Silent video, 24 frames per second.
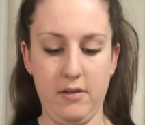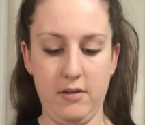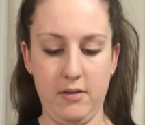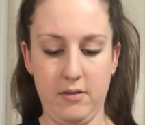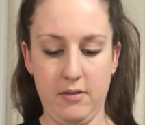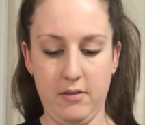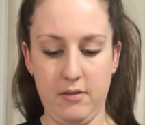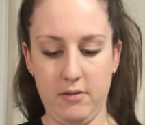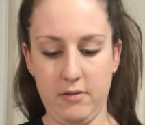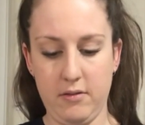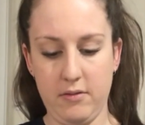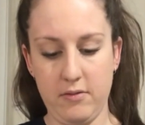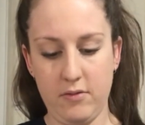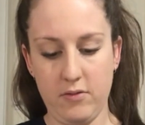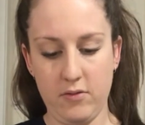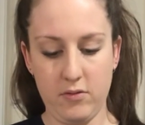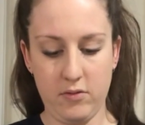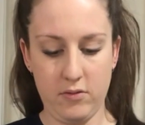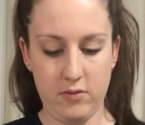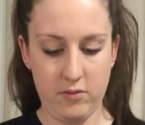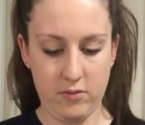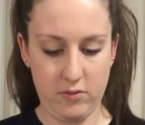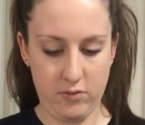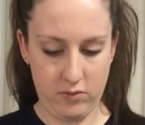
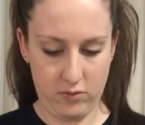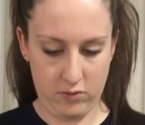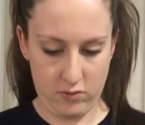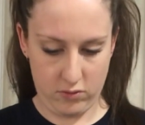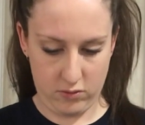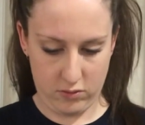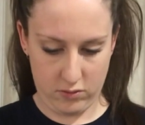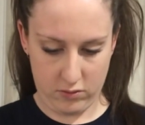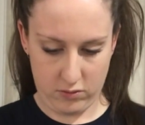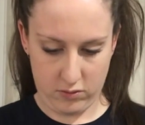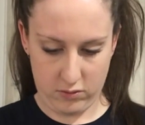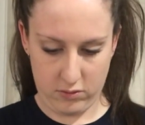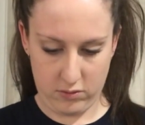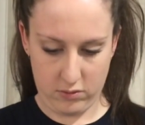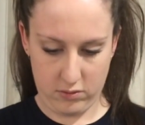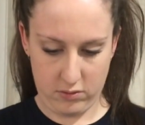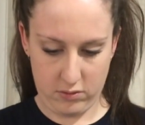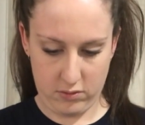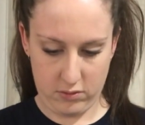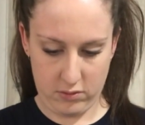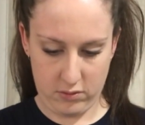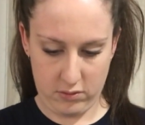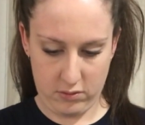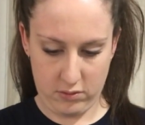
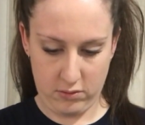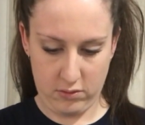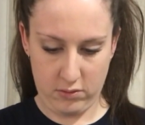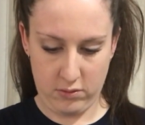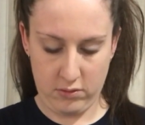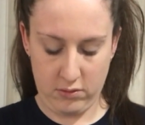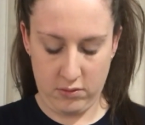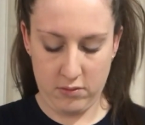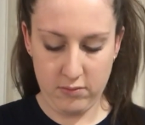Nothing is said.